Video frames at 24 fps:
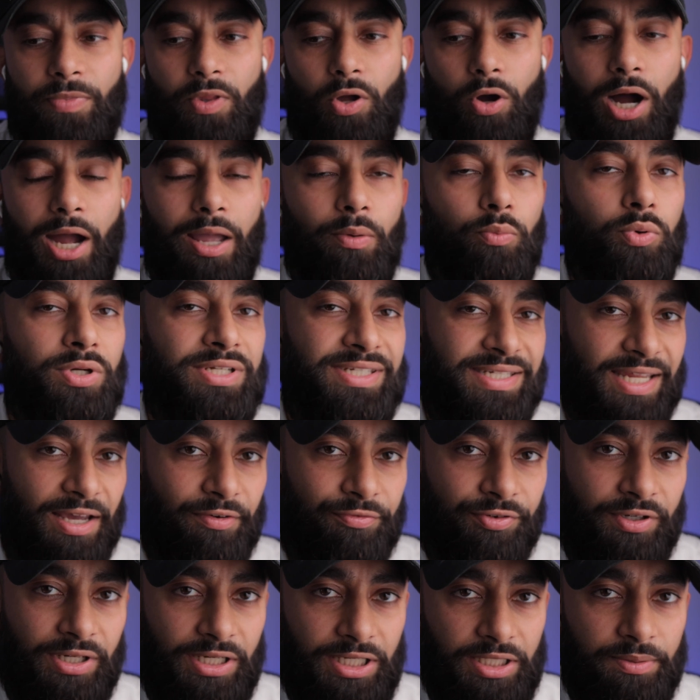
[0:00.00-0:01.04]
I would
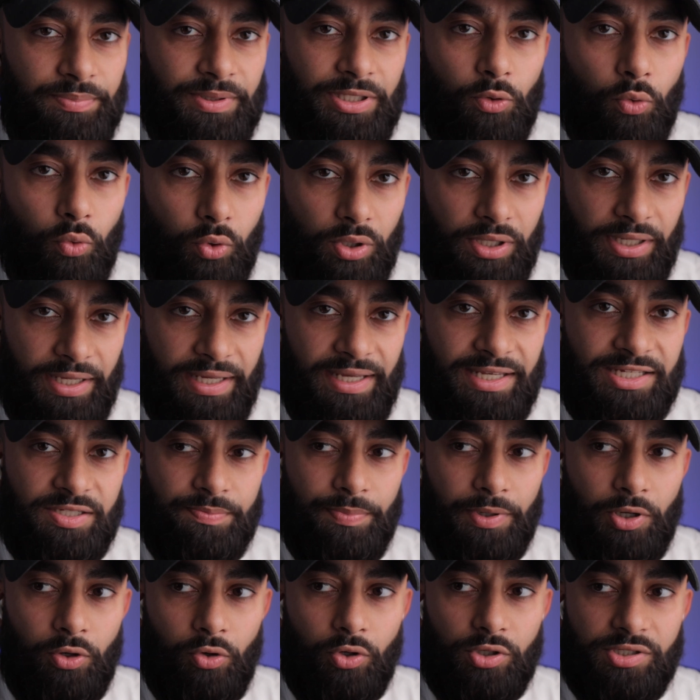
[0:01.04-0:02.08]
definitely be all ears,
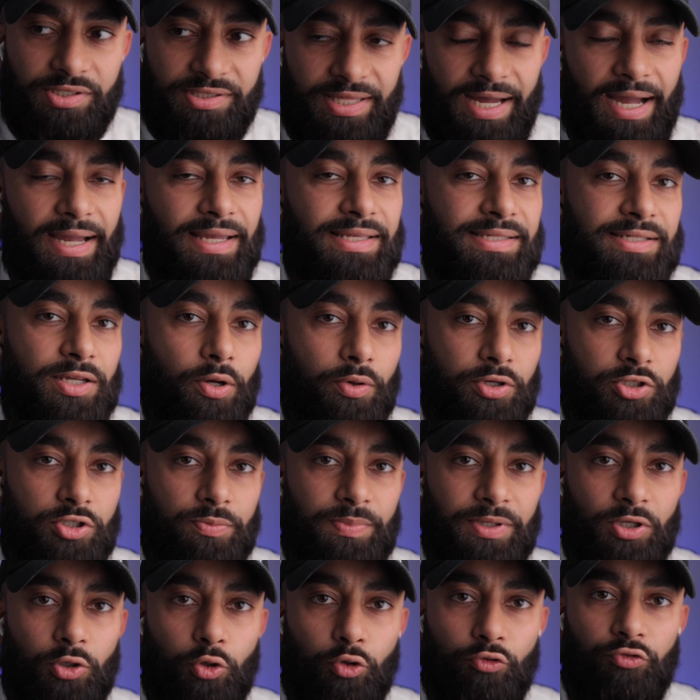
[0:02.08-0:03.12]
because that is going to
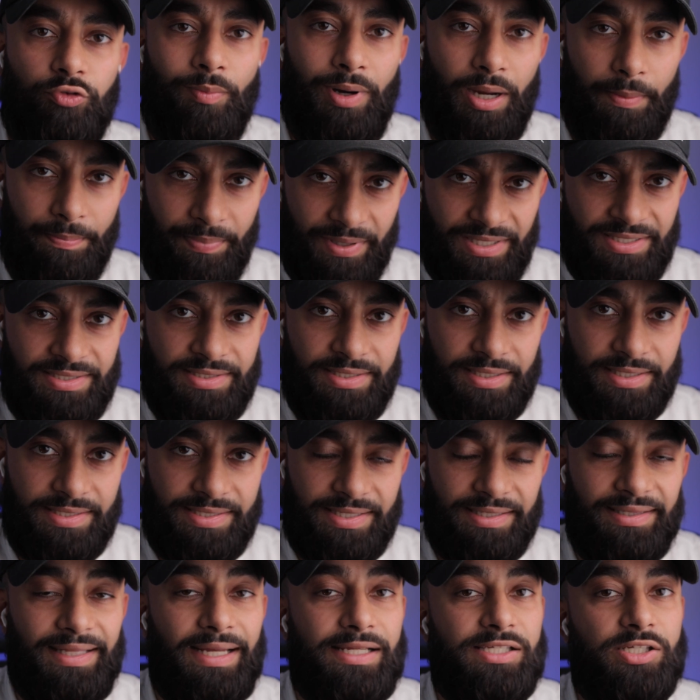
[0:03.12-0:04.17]
be good for my business
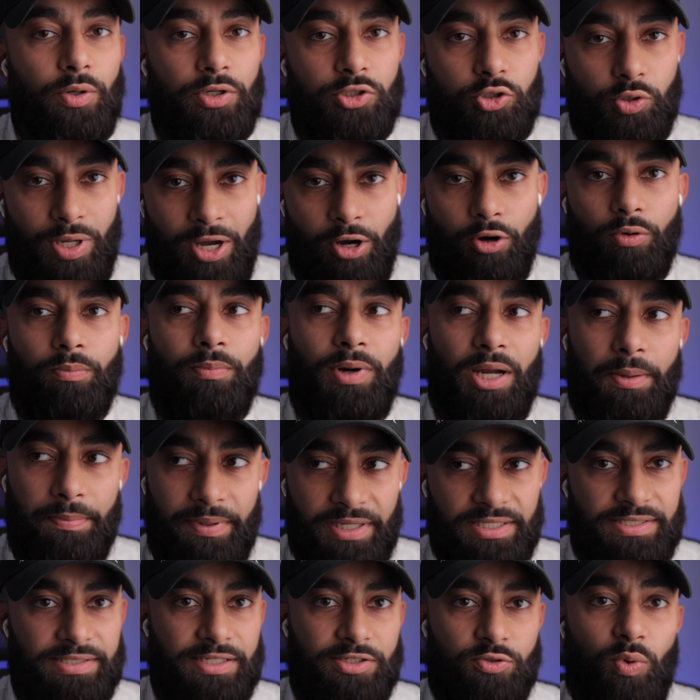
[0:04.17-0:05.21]
and that's going to help my
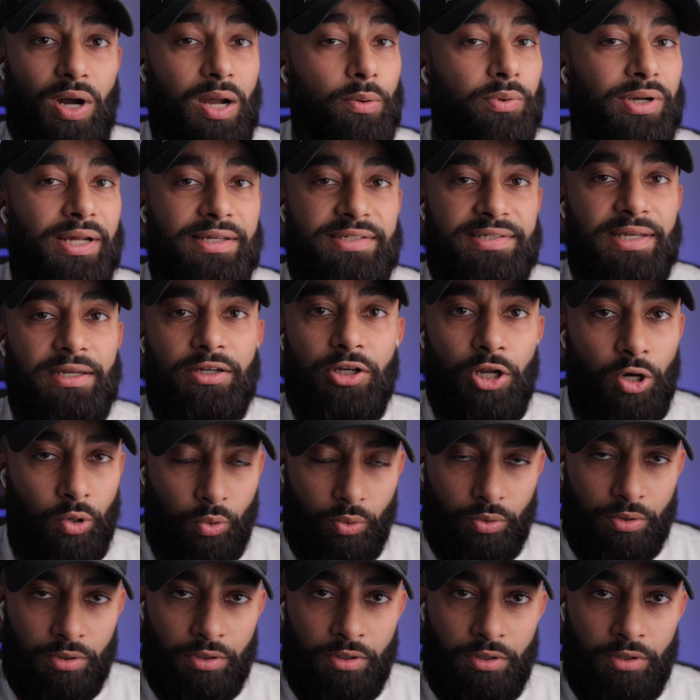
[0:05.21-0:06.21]
business. Why would I say no?